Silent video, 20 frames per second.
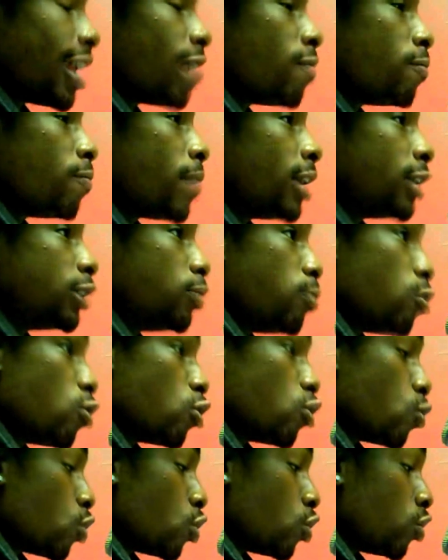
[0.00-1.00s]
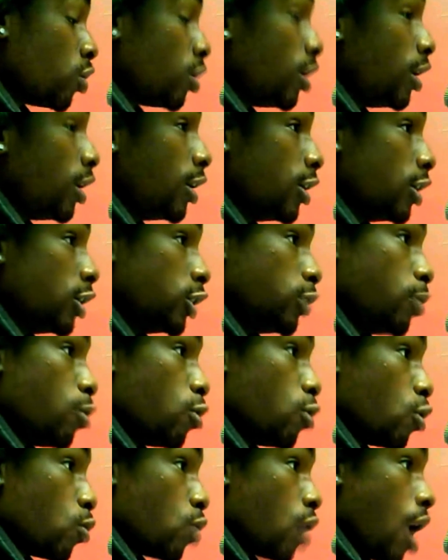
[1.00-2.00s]
I've met spoken word
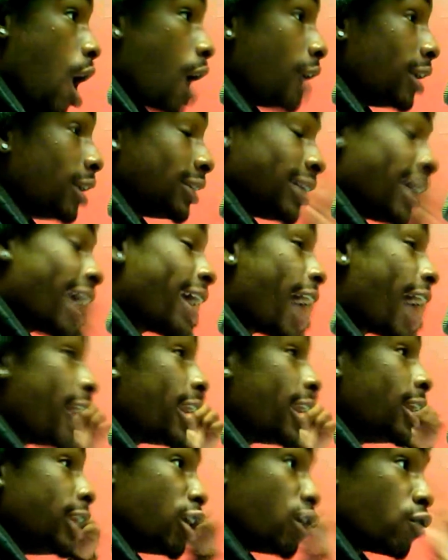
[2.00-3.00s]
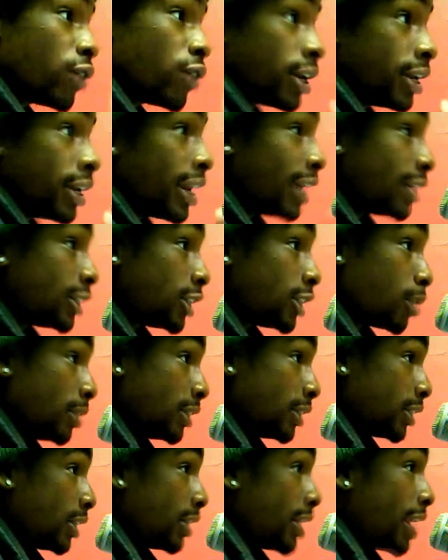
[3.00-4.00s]
artists, and that kind of lyrically that took
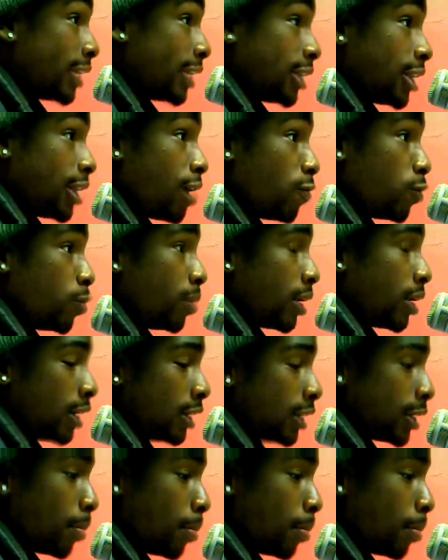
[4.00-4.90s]
me to the next level because